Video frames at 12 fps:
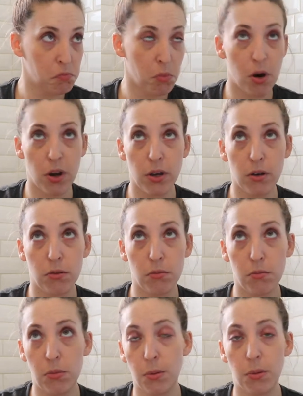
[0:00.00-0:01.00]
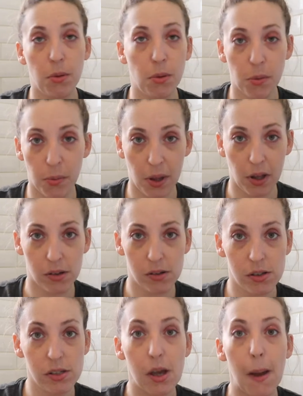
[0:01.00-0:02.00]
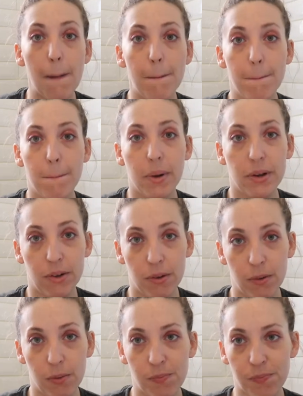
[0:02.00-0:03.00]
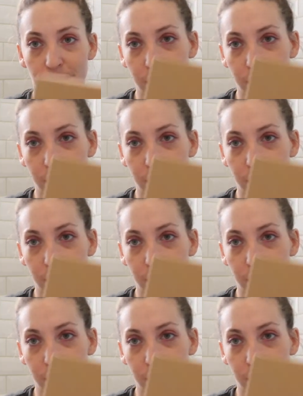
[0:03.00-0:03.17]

Mario blah blah blah blah blah bundle.